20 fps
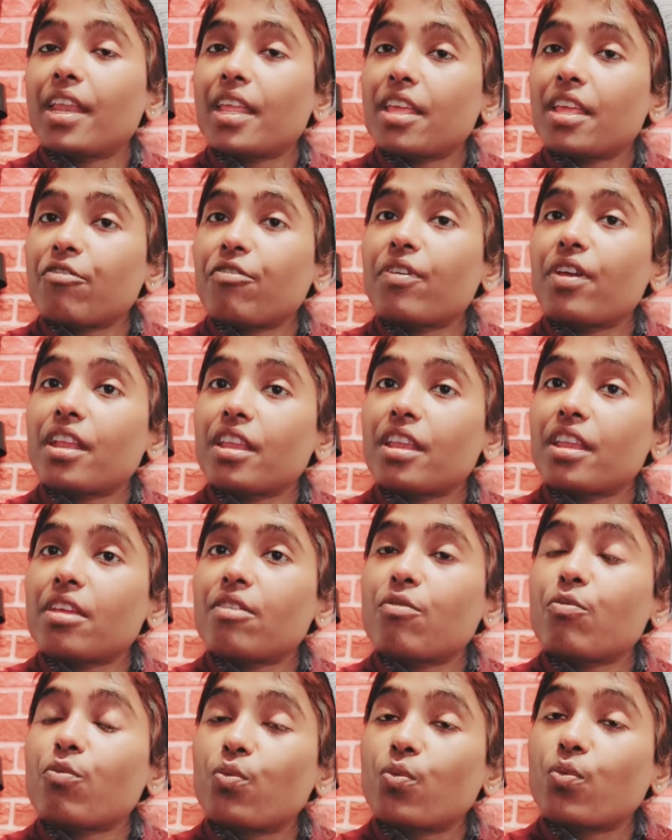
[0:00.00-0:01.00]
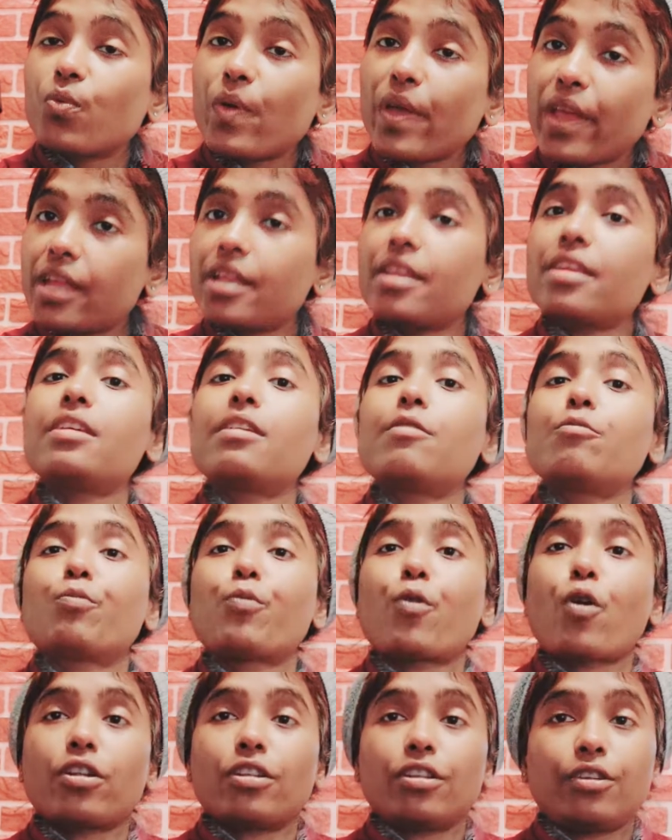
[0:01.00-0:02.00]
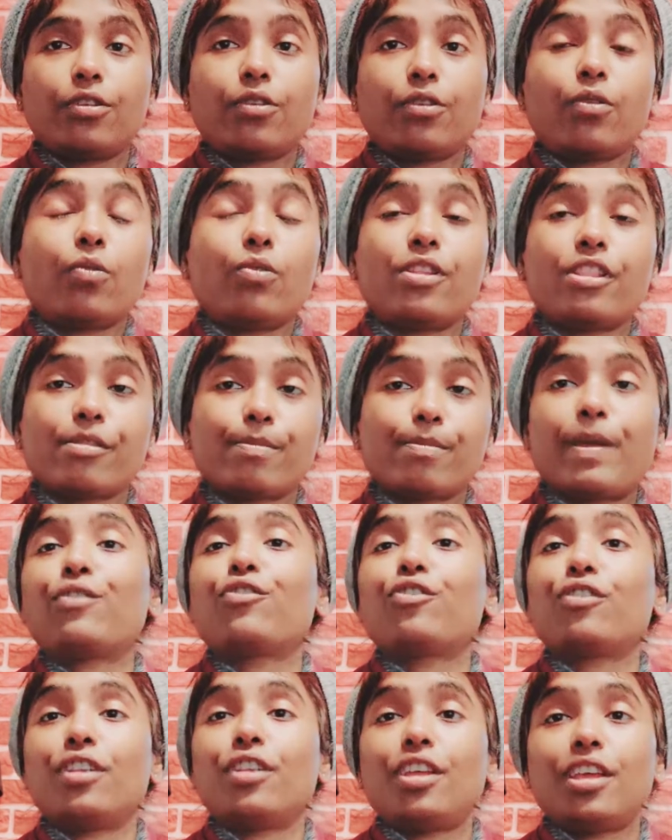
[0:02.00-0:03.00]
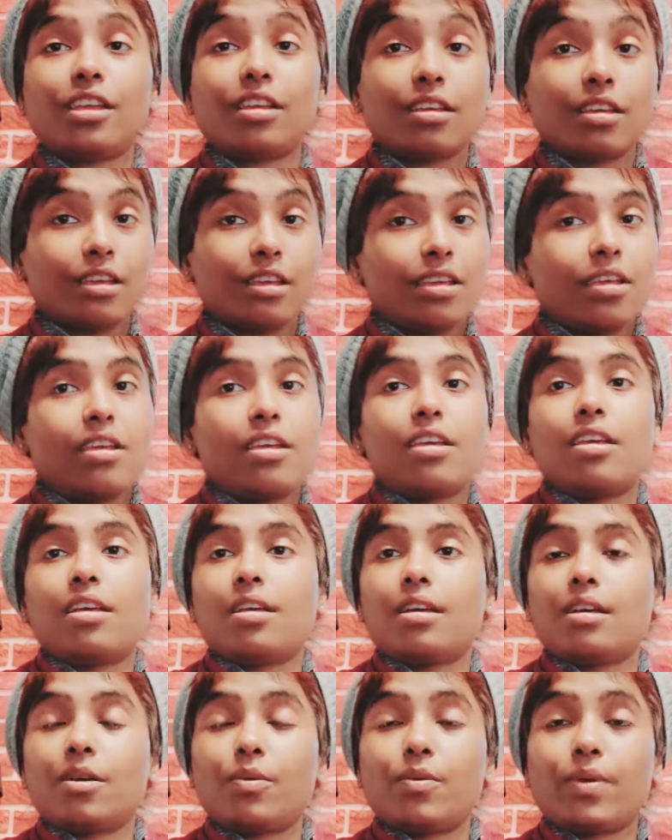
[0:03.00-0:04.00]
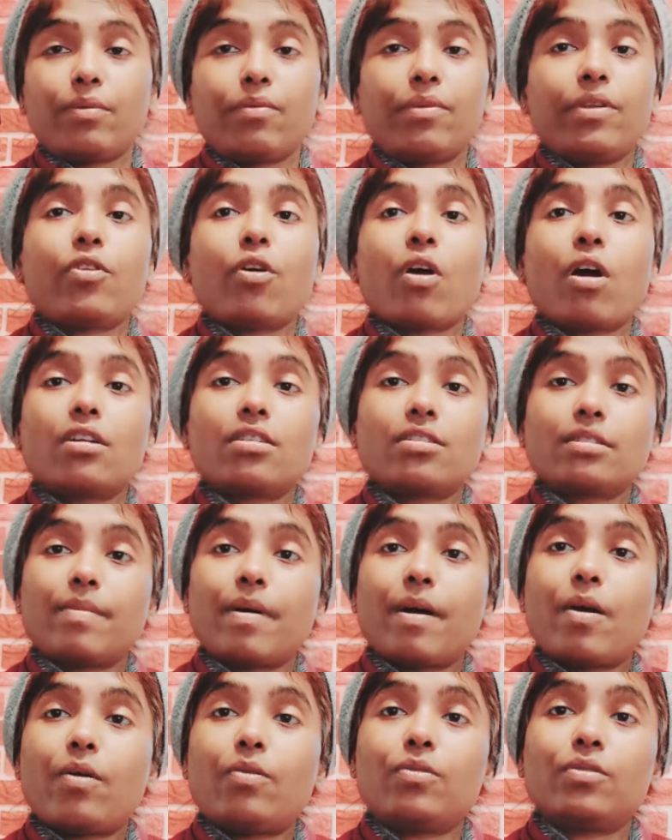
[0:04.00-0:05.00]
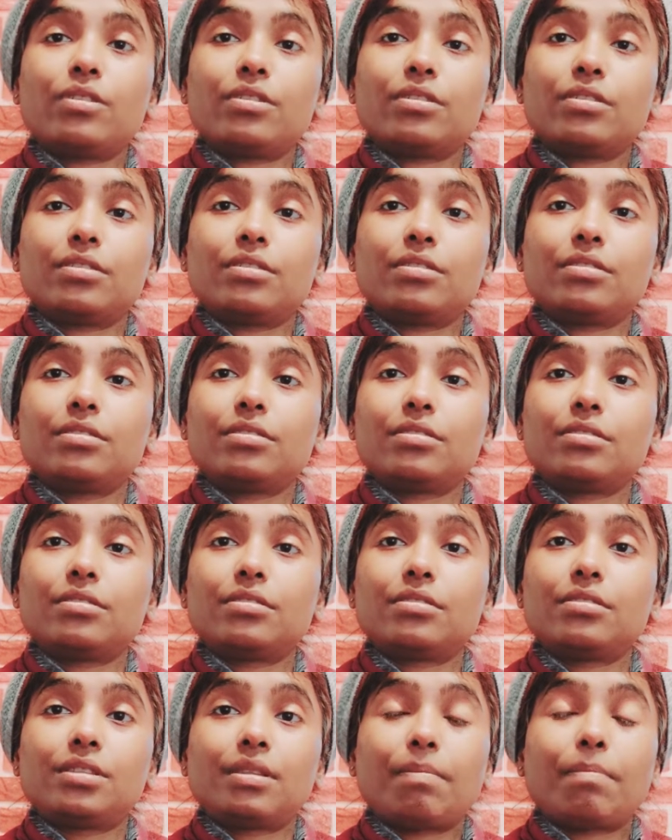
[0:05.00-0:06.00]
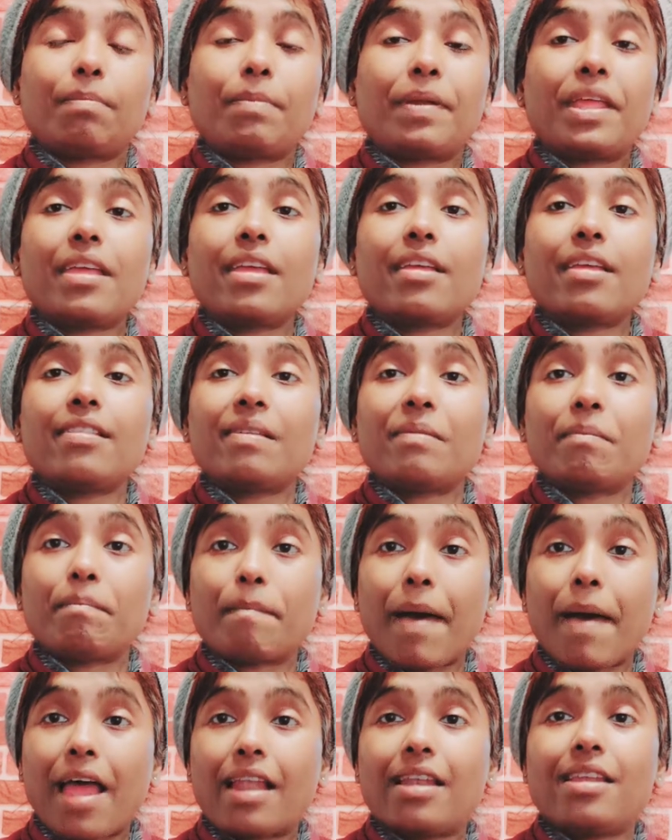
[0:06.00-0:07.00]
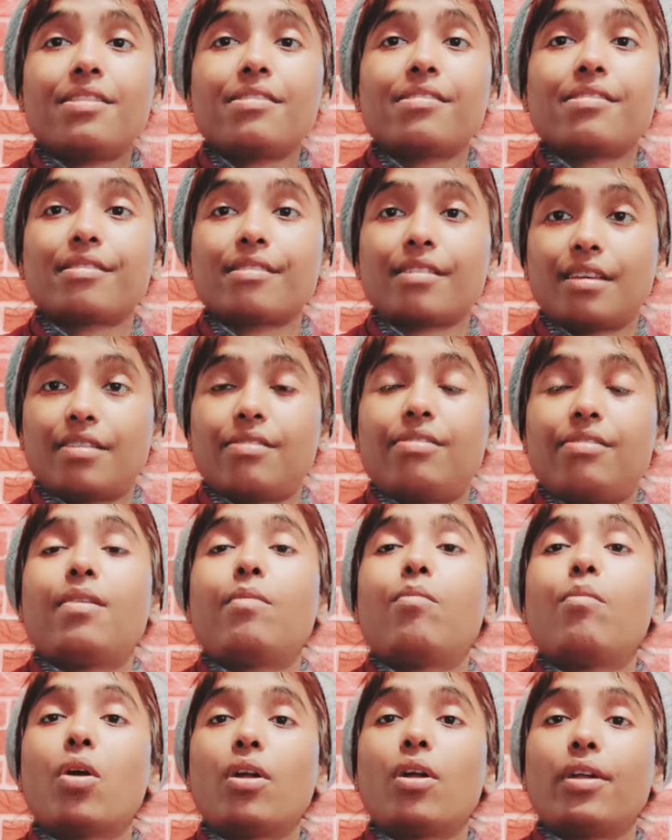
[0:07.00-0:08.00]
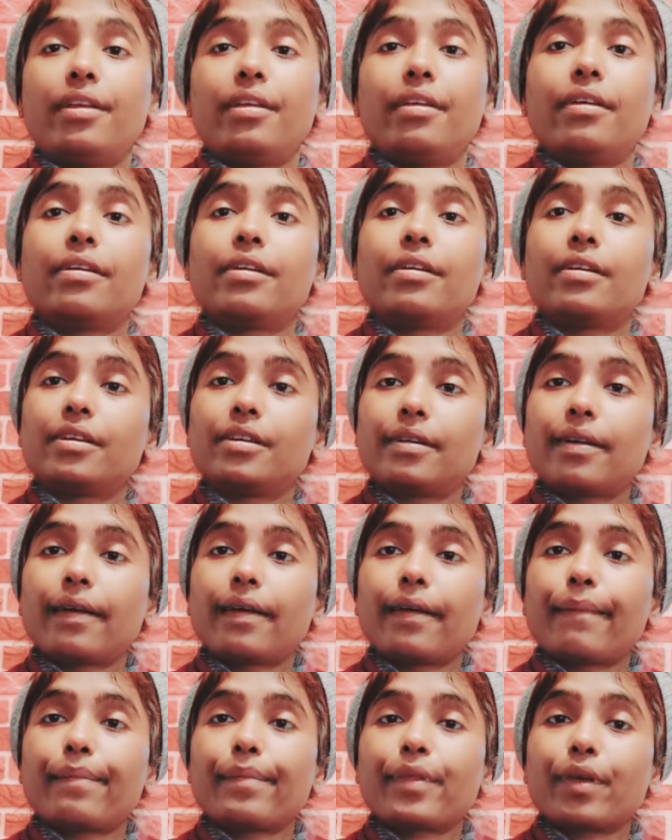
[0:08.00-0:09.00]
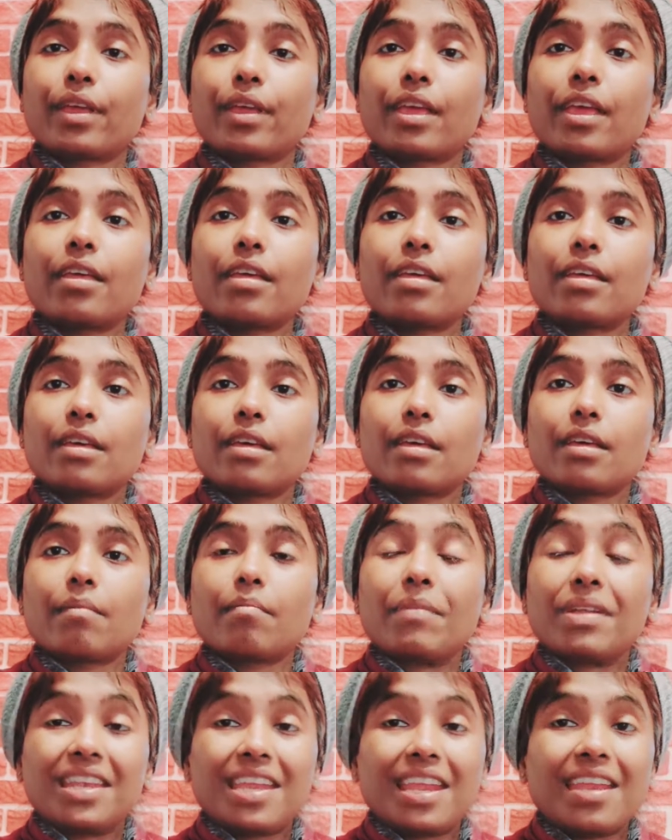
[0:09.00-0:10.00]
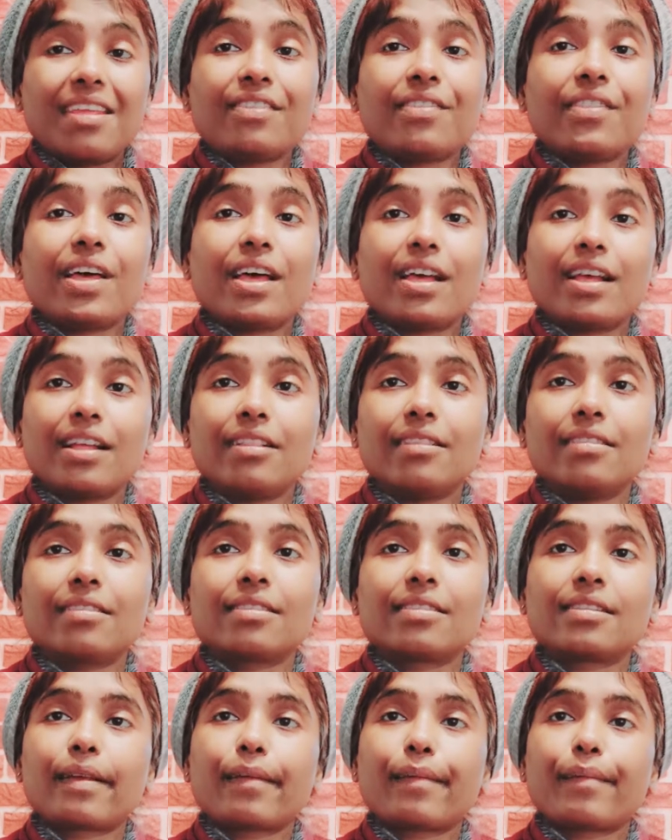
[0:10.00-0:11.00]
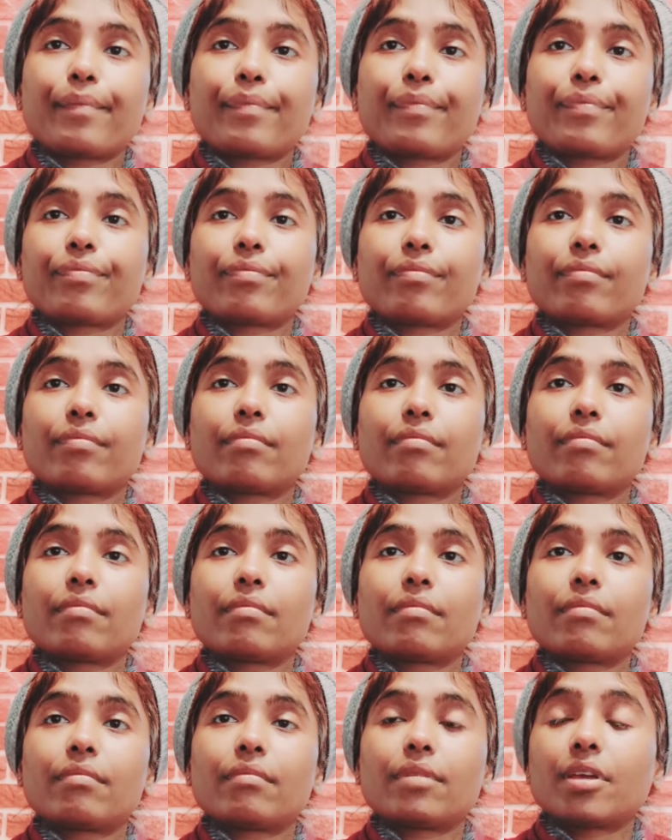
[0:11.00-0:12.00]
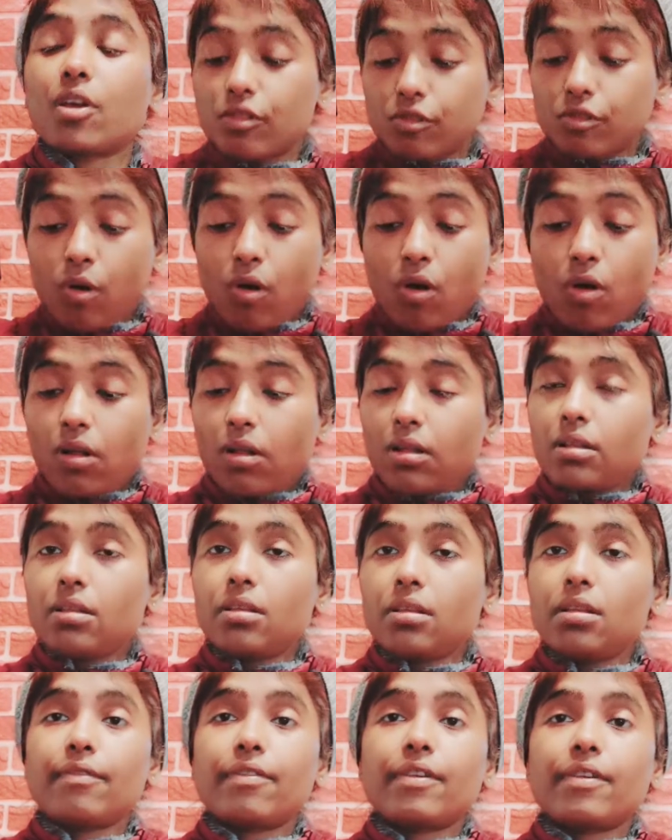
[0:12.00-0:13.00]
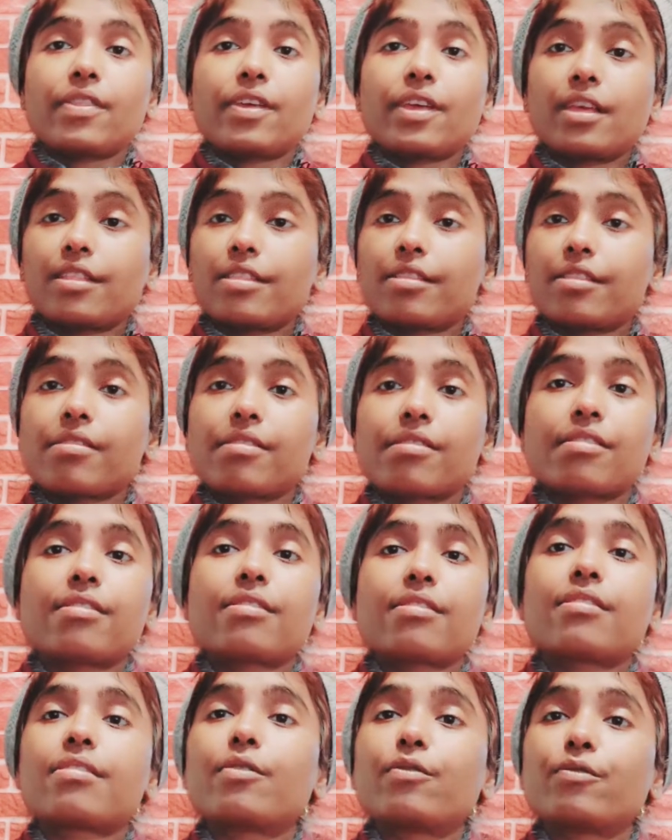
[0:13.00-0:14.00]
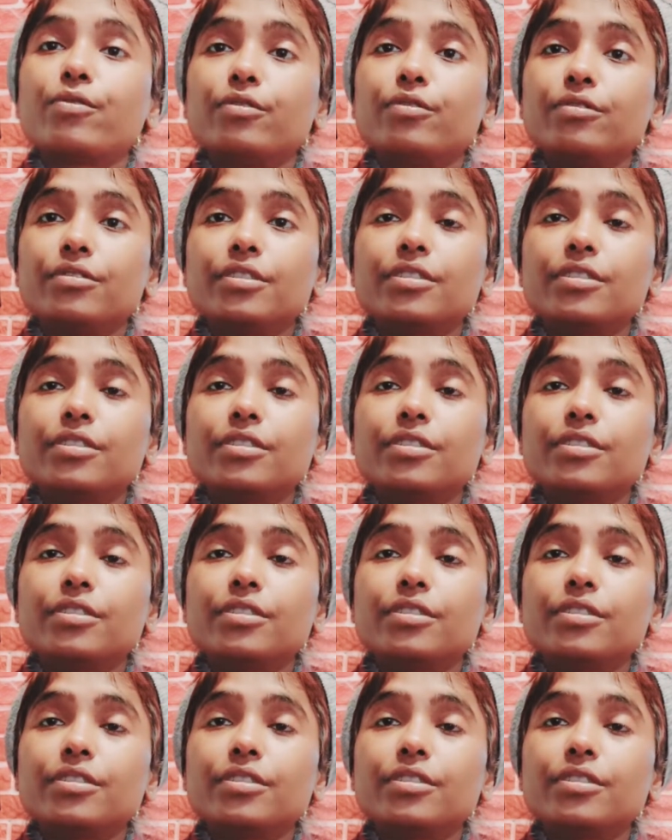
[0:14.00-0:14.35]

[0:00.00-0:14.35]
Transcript: very, very important role, especially when we talked about bringing the balance in the body, okay, maintaining the health, because everything is the food.